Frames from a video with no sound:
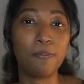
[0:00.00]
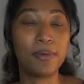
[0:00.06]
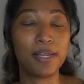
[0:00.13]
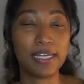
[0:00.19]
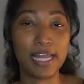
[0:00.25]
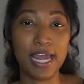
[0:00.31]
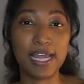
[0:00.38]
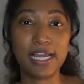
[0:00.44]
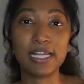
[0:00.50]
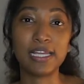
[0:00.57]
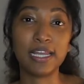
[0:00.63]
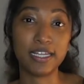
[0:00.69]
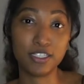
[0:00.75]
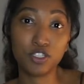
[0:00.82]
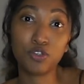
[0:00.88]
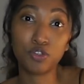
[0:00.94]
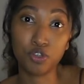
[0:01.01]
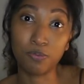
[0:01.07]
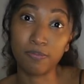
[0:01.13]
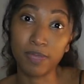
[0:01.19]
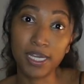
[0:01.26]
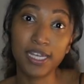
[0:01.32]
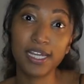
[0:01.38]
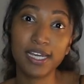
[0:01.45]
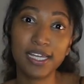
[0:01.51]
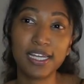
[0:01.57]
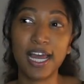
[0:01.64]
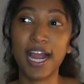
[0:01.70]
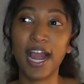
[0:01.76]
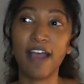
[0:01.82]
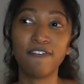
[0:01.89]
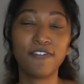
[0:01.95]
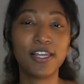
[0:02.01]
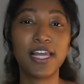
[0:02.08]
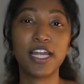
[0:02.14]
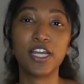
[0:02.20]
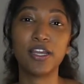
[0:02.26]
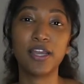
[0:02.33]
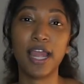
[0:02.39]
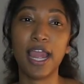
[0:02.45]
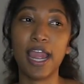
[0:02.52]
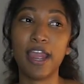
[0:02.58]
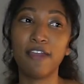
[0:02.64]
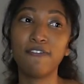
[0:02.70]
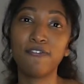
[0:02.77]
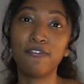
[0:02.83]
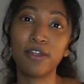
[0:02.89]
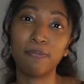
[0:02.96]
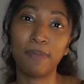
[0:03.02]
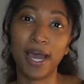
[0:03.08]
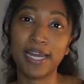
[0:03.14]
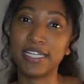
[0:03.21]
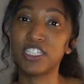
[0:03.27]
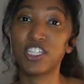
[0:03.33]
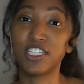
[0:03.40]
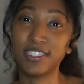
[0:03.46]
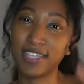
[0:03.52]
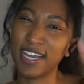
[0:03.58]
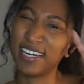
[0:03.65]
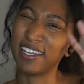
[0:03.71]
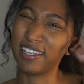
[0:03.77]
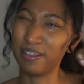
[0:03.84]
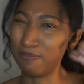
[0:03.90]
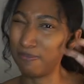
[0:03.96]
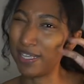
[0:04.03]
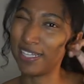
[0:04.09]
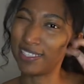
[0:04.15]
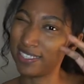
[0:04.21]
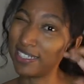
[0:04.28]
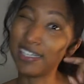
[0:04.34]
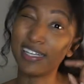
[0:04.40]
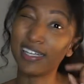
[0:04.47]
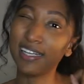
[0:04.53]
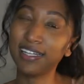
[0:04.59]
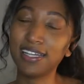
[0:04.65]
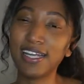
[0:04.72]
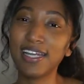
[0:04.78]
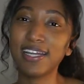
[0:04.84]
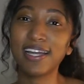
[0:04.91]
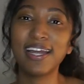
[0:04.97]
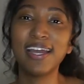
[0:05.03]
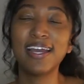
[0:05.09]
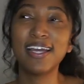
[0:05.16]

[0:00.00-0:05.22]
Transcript: but like social media, like, I feel like everybody should technically be a sneaky link